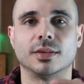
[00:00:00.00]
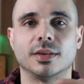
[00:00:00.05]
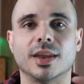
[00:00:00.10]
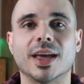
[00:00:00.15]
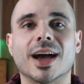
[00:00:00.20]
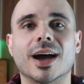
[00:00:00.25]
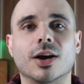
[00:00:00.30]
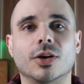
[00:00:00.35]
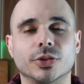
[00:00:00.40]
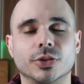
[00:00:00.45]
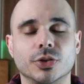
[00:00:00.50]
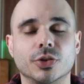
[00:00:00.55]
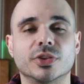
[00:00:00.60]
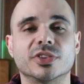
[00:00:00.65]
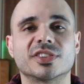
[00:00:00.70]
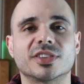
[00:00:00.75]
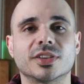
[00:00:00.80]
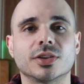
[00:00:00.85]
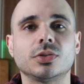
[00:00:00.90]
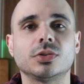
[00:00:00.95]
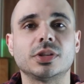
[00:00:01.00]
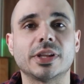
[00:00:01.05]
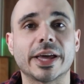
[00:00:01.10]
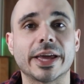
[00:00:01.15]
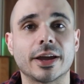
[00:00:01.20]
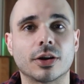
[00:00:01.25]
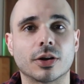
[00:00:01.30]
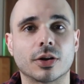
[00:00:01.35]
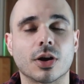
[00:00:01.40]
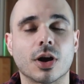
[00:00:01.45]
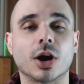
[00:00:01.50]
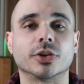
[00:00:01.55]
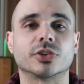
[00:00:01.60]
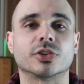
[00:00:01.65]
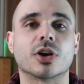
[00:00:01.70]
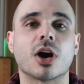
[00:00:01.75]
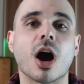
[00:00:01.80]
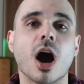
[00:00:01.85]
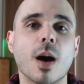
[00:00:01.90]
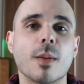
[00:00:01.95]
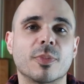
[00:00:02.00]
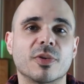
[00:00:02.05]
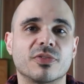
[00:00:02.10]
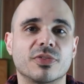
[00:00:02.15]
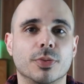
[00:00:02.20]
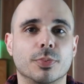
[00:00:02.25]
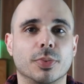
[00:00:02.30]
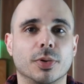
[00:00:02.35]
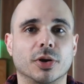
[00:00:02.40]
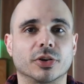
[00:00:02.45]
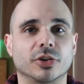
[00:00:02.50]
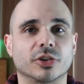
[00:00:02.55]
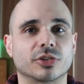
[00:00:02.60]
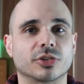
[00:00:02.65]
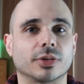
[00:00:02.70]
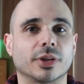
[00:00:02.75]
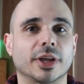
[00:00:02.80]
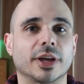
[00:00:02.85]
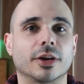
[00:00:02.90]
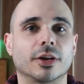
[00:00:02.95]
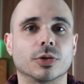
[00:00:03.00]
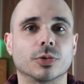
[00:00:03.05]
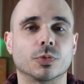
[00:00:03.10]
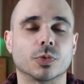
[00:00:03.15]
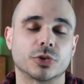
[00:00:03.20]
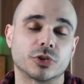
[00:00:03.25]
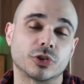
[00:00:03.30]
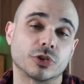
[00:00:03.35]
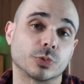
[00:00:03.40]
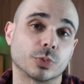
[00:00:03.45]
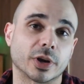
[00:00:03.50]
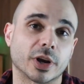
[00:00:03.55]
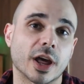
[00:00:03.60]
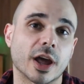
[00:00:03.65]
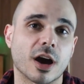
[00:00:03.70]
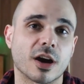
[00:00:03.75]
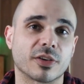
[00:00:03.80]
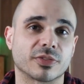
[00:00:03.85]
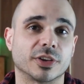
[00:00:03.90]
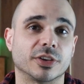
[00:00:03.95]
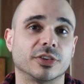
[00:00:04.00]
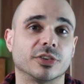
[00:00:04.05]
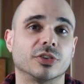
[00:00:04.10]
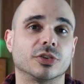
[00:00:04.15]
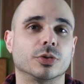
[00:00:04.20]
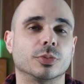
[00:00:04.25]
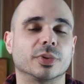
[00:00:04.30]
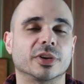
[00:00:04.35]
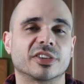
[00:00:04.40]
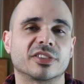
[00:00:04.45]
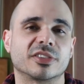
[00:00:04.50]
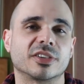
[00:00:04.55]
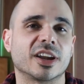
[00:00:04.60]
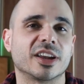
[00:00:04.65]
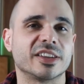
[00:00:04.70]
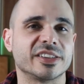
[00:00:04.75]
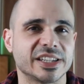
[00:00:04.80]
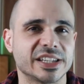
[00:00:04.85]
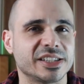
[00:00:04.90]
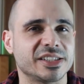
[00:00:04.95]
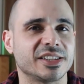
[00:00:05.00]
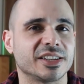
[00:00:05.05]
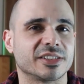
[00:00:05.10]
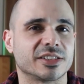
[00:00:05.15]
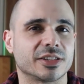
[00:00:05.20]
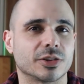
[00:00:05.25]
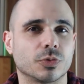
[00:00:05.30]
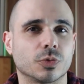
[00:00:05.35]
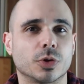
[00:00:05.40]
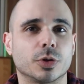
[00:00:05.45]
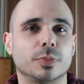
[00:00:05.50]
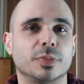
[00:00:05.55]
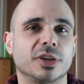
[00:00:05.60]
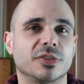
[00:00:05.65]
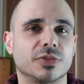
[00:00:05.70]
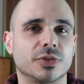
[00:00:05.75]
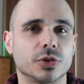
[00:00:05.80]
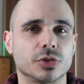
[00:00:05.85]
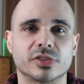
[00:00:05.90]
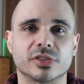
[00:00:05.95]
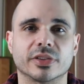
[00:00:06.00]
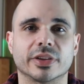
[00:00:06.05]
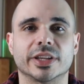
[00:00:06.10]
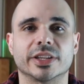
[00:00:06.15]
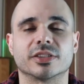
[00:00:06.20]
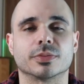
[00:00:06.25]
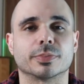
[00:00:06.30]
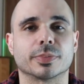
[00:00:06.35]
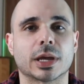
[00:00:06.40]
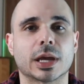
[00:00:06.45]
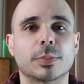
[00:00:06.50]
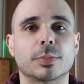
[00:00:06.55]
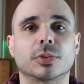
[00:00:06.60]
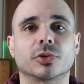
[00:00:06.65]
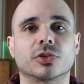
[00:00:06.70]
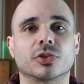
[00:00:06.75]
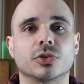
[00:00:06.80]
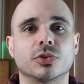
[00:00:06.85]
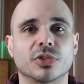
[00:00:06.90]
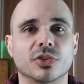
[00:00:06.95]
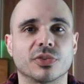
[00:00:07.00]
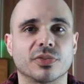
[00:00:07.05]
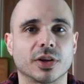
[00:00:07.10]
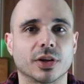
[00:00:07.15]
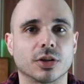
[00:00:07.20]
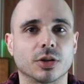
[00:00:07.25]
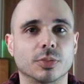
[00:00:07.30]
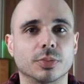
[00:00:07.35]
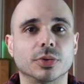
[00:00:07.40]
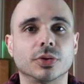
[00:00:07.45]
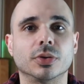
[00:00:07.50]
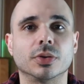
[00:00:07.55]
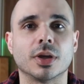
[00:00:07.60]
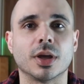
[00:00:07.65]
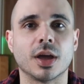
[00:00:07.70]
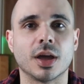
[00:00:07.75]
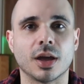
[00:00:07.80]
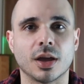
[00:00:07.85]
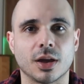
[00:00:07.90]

Now, you can still layer on top of the burnished layer, which is what I often do, but it's not as easy as it would be if you still had some paper tooth available.